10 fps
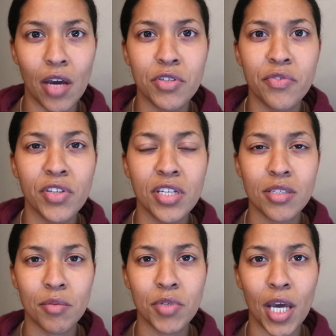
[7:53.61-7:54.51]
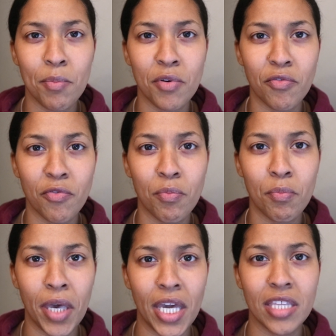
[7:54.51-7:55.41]
was feeling some type of
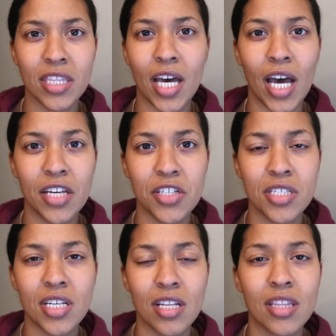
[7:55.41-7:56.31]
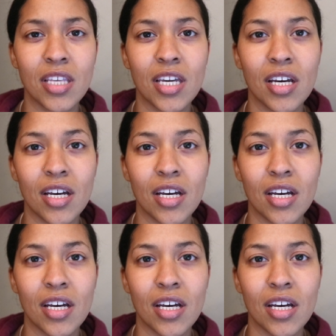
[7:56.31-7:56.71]
pain that I just didn't think